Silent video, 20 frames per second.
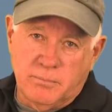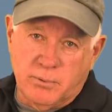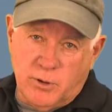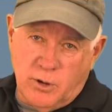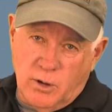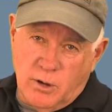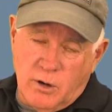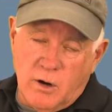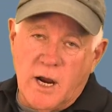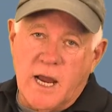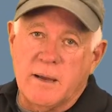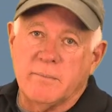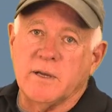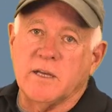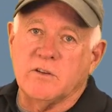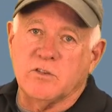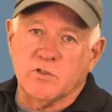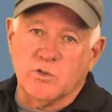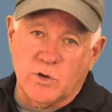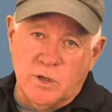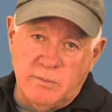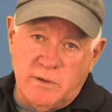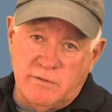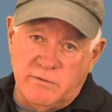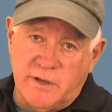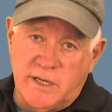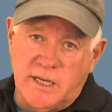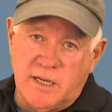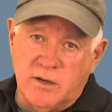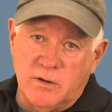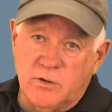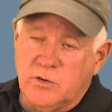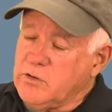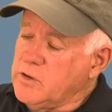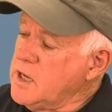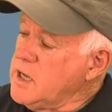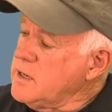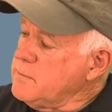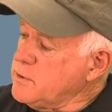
programming streaming videos,